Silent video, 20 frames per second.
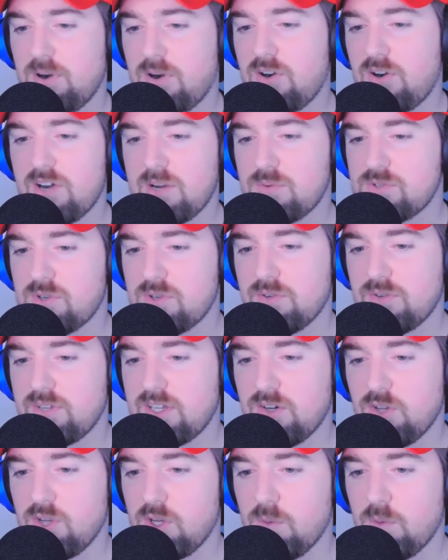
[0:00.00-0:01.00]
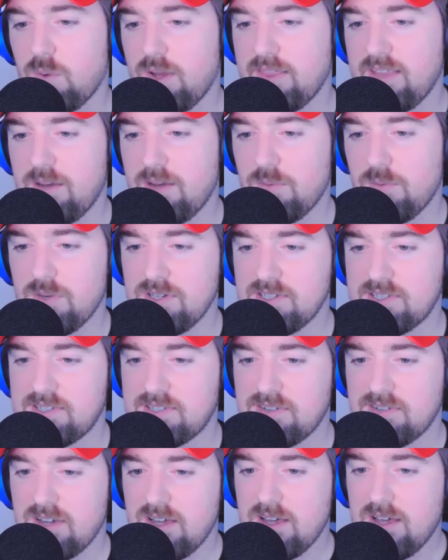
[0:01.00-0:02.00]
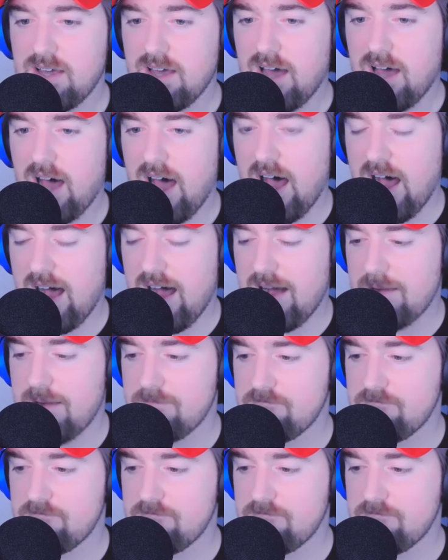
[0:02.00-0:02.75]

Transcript: Purdy was really the only one that was, having